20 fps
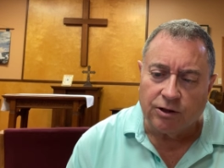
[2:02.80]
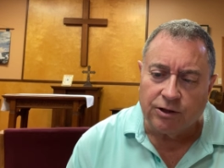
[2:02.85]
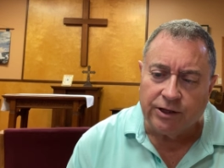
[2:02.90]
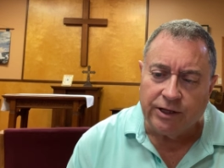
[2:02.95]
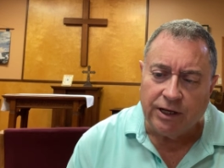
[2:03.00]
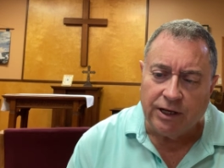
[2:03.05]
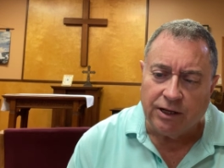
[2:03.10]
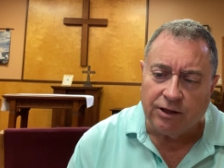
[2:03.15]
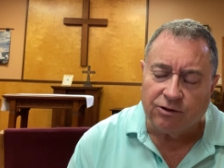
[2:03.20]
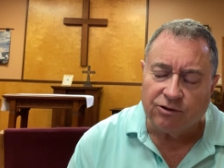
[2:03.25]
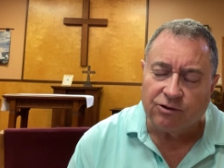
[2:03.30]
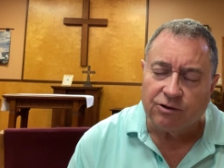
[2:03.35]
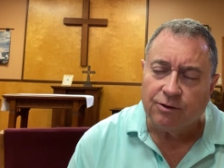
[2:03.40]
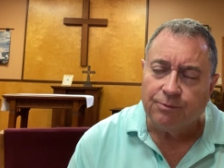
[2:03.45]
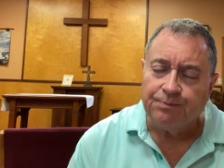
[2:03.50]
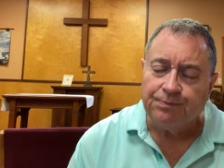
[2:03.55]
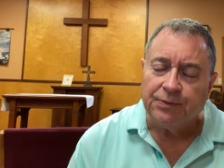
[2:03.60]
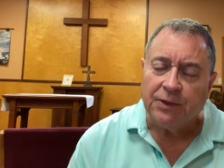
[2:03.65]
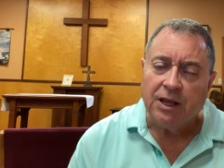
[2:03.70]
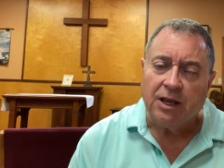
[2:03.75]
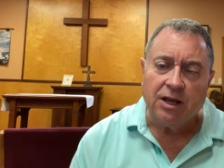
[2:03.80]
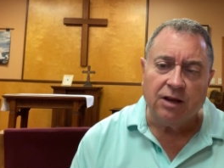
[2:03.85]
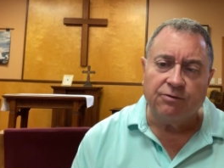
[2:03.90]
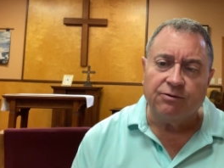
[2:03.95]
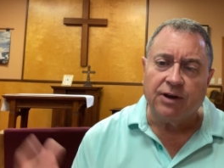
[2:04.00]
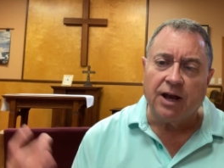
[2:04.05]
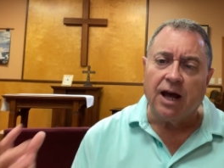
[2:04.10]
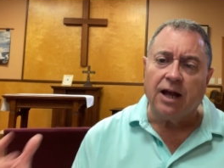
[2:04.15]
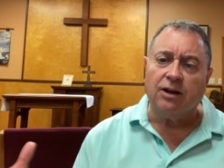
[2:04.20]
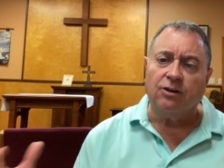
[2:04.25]
cleans.
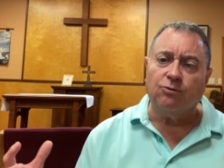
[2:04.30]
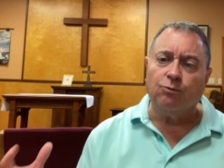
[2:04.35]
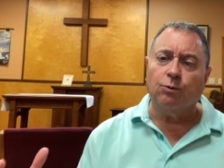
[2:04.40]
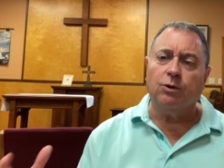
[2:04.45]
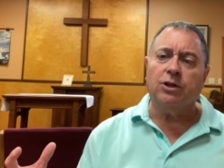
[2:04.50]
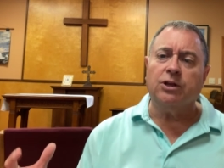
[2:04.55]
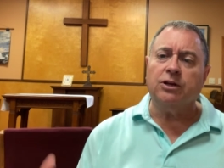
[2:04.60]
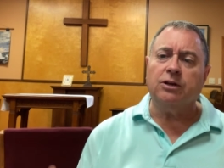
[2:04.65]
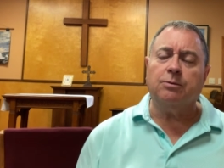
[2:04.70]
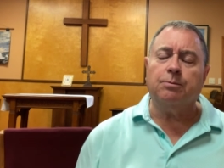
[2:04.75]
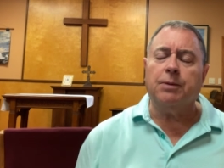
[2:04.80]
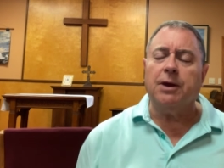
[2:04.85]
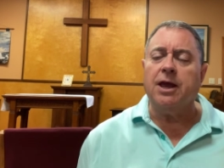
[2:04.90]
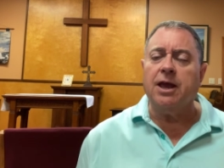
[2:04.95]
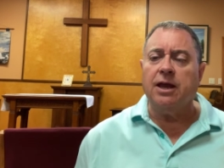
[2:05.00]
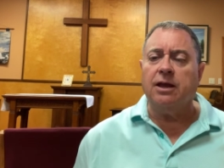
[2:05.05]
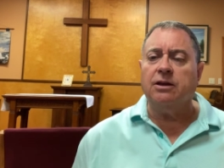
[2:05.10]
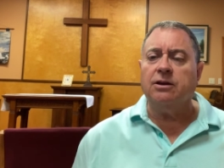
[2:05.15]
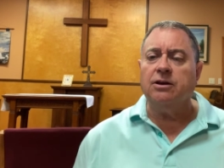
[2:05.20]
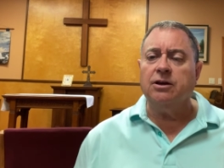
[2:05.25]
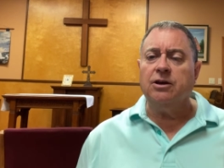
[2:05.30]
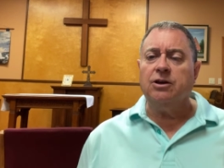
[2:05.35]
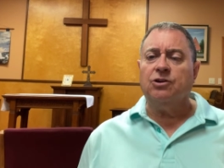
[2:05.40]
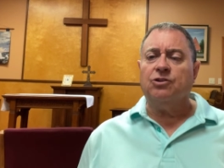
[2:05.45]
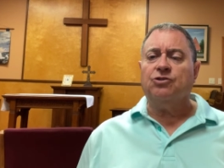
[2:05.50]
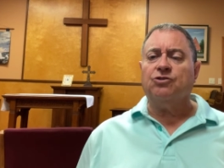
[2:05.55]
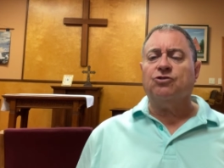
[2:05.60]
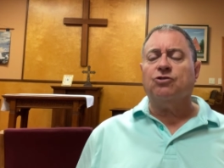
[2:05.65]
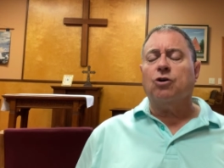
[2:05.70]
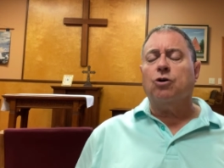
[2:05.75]
If God is willing to pay
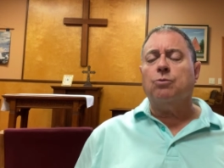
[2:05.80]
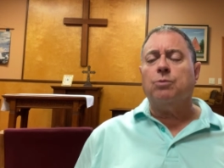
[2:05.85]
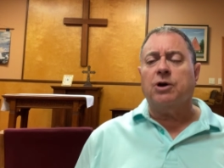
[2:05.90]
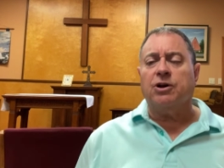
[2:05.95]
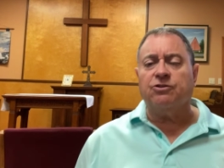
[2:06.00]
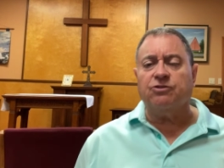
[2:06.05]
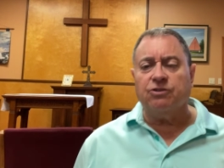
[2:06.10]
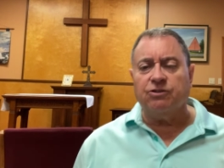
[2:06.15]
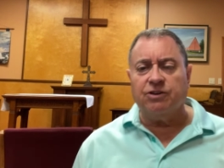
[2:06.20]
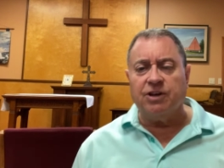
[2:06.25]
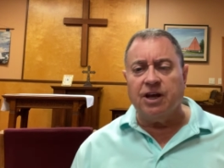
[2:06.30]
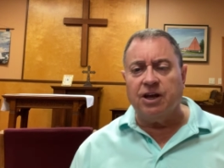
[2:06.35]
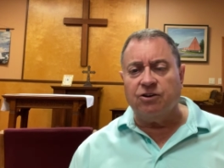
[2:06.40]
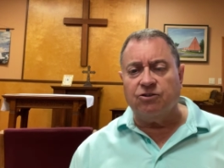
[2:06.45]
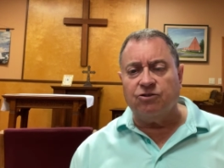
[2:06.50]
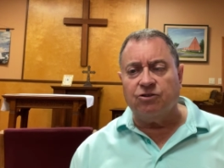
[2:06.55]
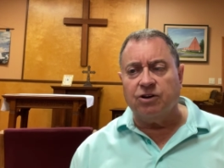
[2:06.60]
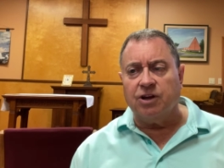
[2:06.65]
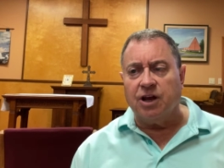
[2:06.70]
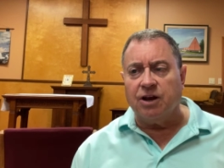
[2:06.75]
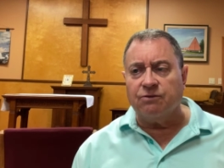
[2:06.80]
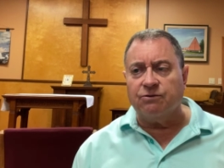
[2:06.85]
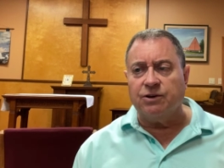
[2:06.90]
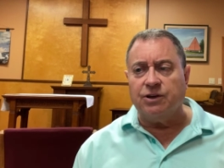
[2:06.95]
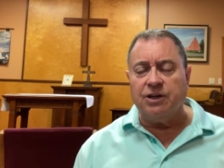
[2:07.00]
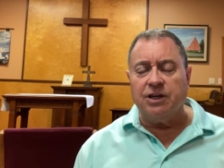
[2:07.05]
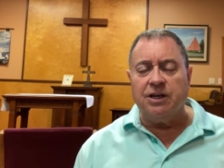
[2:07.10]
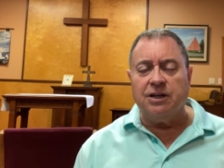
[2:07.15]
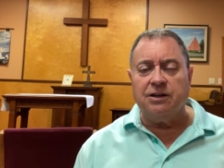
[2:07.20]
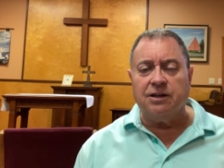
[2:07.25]
so much attention to
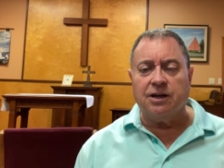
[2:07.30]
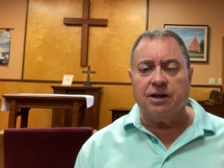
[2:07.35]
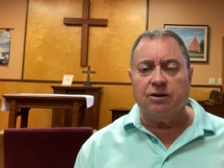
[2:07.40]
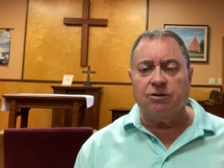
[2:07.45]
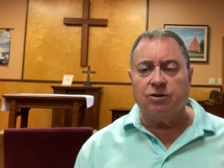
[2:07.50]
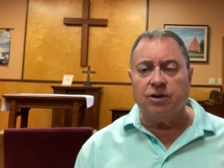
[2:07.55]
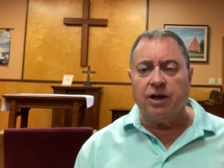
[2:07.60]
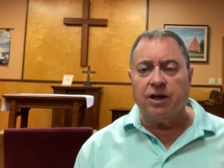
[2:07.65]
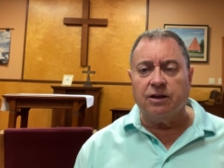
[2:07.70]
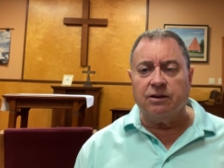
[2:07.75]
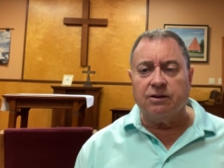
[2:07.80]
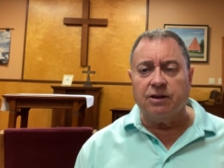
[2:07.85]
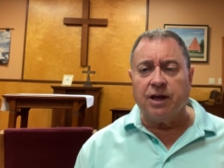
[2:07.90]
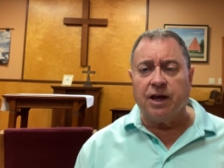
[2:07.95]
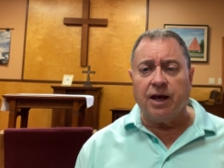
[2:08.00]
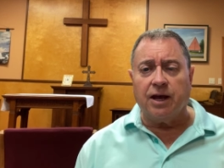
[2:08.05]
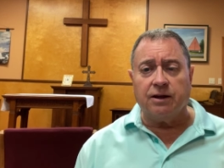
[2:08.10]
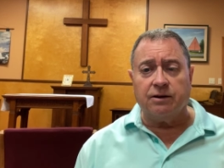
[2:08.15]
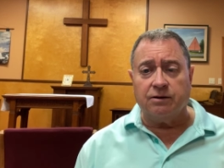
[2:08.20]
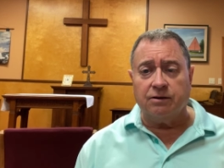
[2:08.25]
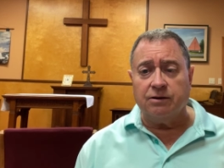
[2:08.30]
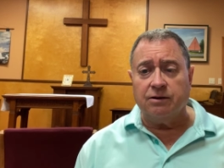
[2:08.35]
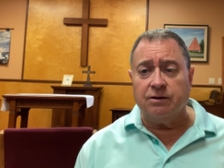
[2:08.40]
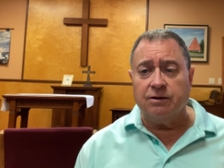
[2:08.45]
every detail like that,